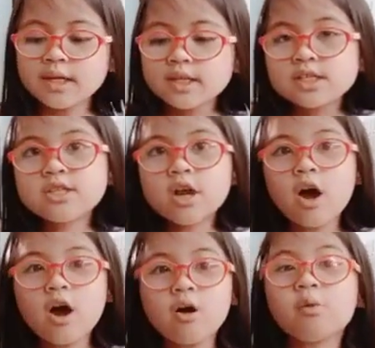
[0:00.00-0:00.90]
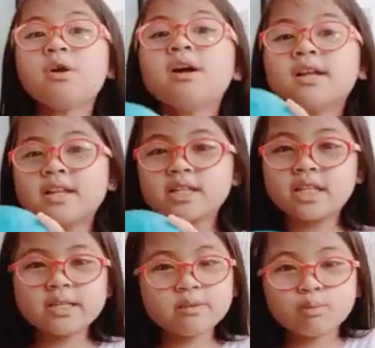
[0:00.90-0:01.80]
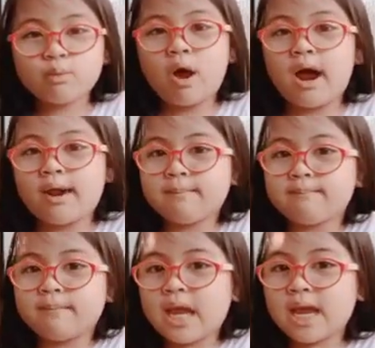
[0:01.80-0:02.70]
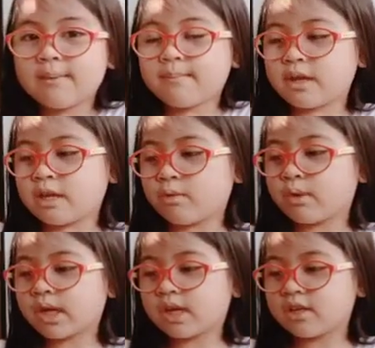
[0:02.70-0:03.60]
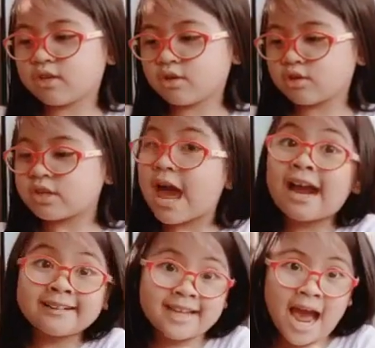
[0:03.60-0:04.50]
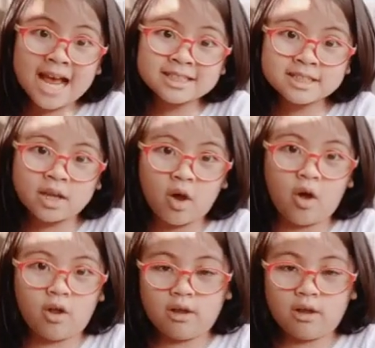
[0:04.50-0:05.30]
So this one maybe we can use a castle.